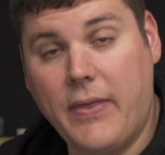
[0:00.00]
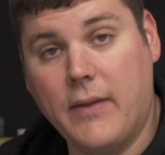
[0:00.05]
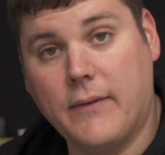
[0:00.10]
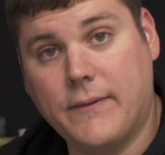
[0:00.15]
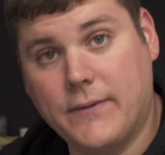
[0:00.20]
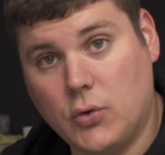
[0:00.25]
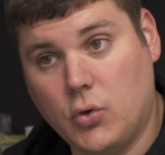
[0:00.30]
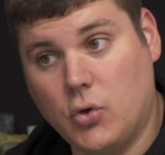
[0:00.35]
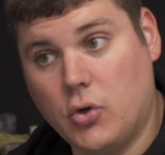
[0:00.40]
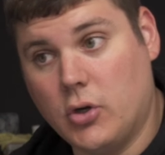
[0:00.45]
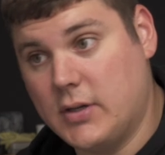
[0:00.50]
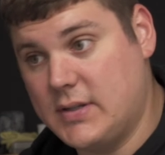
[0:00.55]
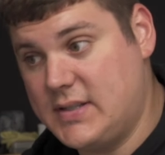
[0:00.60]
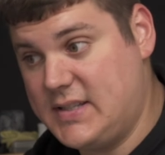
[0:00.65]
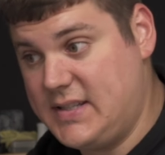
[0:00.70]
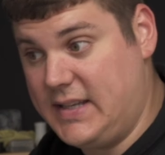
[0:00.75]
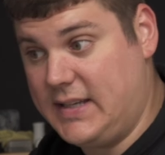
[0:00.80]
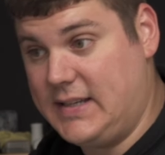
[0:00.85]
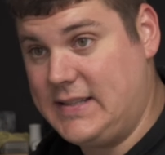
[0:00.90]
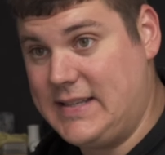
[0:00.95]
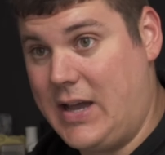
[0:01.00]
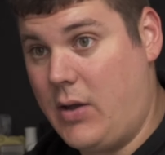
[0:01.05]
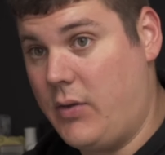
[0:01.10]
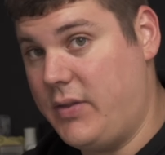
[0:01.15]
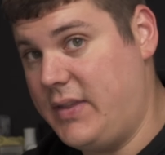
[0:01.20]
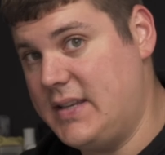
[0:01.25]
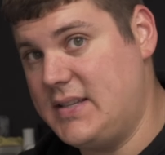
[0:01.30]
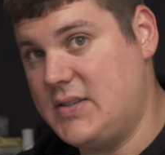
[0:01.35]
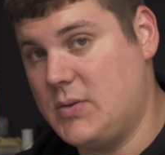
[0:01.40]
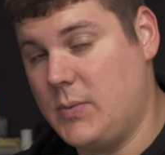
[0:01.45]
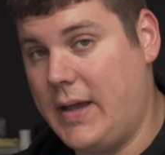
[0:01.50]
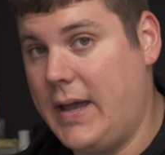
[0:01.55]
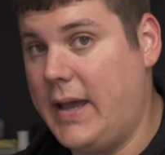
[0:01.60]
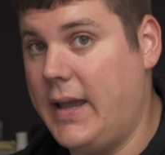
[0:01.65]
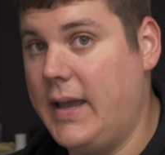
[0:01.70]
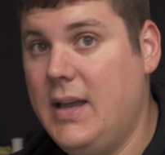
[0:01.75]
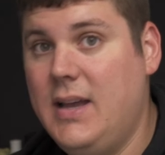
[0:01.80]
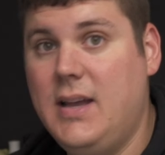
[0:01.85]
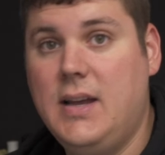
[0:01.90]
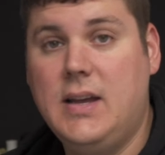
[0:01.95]
the floor sticks out this
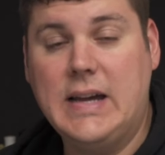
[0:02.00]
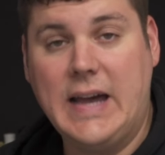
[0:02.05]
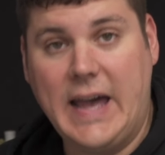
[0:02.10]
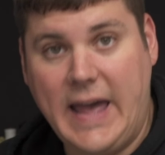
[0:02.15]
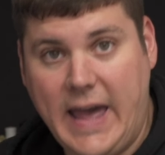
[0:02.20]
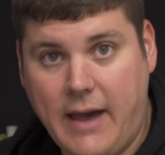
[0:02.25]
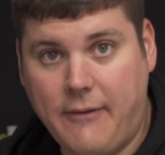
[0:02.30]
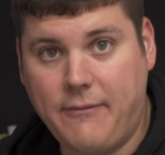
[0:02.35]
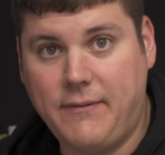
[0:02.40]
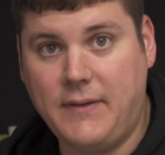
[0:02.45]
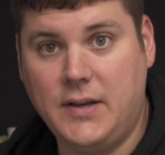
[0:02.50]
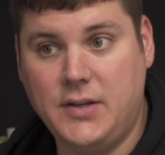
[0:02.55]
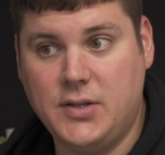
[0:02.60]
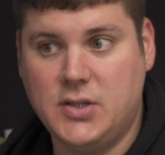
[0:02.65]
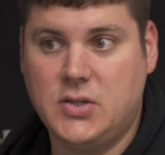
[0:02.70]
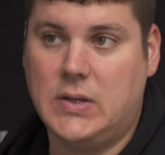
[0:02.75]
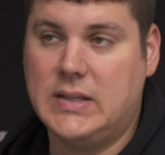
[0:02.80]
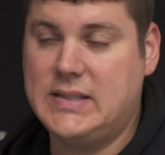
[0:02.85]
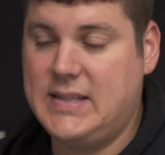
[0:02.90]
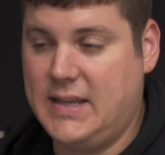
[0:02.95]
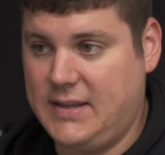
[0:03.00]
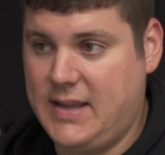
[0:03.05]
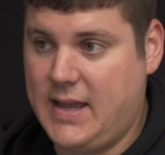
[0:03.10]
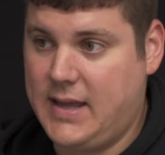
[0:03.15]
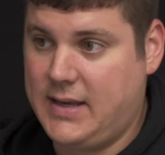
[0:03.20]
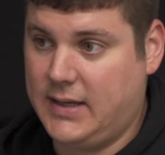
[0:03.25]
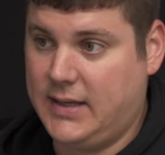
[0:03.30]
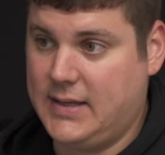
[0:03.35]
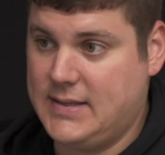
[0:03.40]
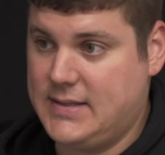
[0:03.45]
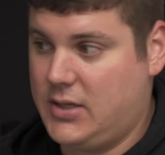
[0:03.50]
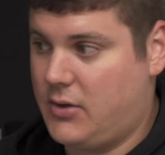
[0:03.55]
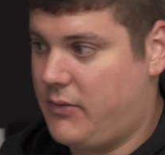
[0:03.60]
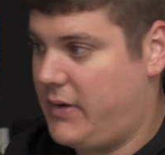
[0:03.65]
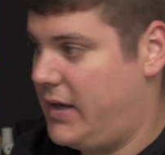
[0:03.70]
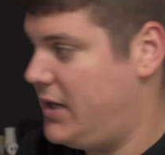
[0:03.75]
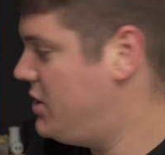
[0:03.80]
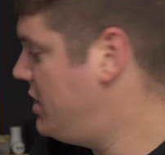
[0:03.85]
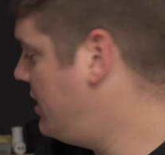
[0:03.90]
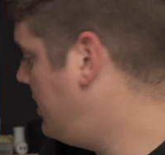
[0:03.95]
way a 1/2 inch, so I'll take that into
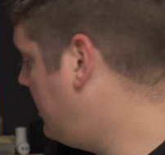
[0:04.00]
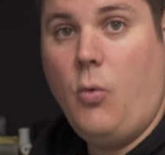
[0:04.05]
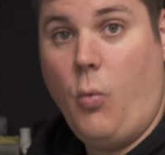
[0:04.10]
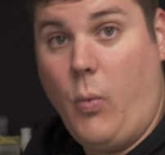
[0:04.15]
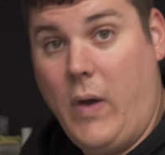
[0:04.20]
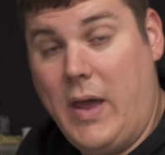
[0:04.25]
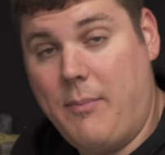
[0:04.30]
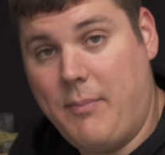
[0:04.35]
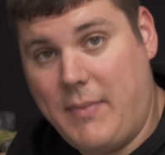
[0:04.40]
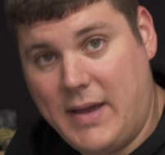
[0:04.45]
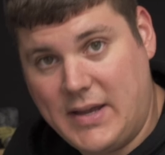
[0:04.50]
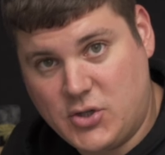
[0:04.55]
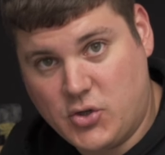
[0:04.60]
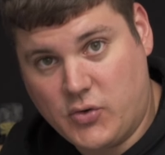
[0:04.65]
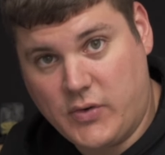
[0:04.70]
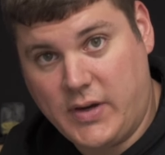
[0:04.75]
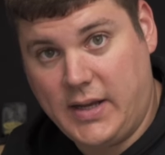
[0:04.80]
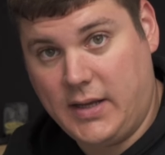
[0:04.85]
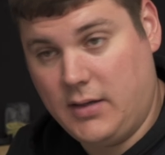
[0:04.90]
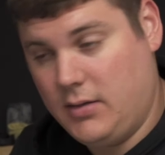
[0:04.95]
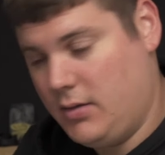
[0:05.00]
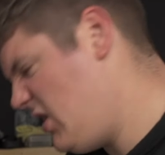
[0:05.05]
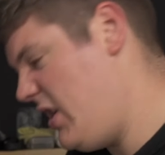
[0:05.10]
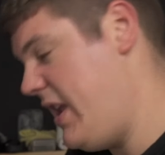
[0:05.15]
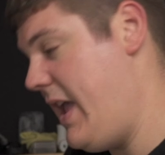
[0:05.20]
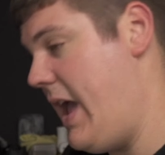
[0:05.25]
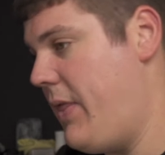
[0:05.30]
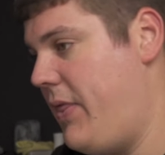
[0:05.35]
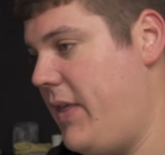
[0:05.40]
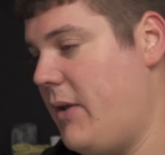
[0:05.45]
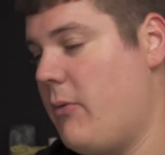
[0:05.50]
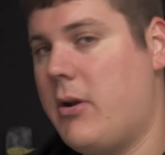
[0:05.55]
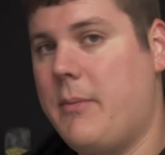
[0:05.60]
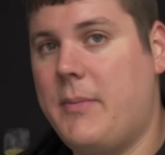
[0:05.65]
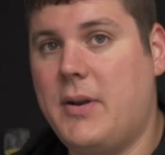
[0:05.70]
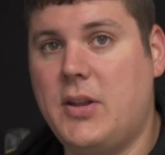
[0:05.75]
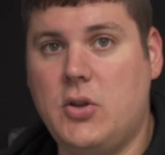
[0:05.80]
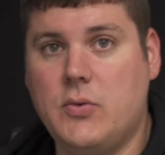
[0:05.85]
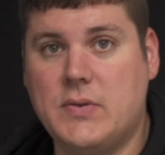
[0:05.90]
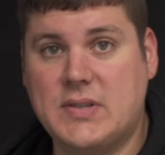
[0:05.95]
consideration when measuring. So yeah, I think what I'm
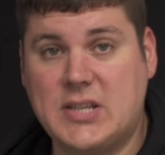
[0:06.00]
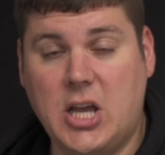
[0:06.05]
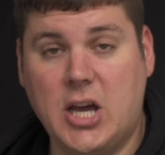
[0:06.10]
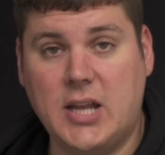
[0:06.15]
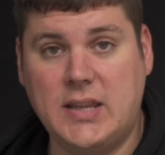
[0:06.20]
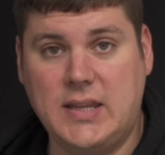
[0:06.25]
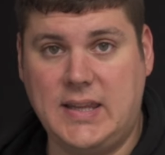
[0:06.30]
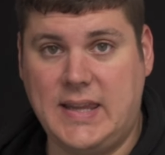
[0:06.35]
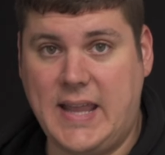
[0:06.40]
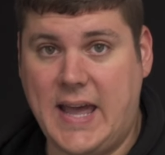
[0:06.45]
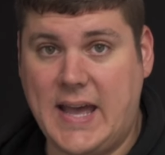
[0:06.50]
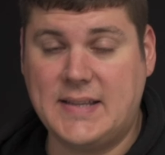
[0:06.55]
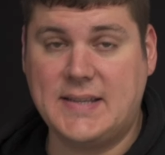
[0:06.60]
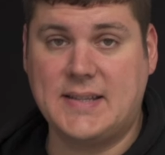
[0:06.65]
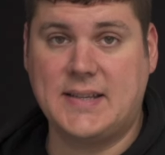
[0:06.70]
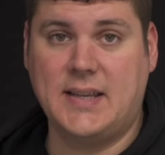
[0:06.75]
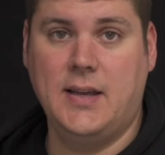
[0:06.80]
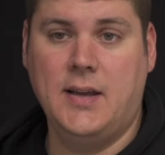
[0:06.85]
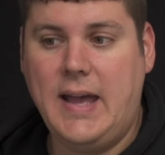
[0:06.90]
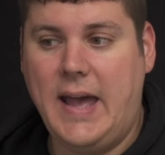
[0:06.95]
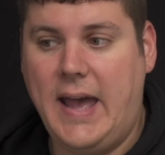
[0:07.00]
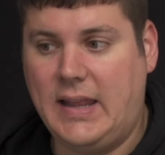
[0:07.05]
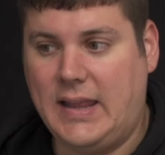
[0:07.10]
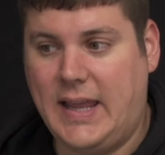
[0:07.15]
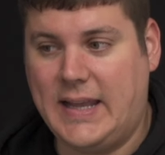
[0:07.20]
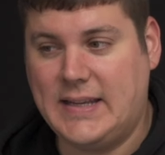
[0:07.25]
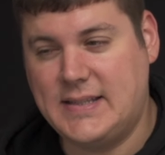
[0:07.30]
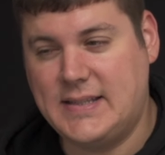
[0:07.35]
gonna do is cut the desk at like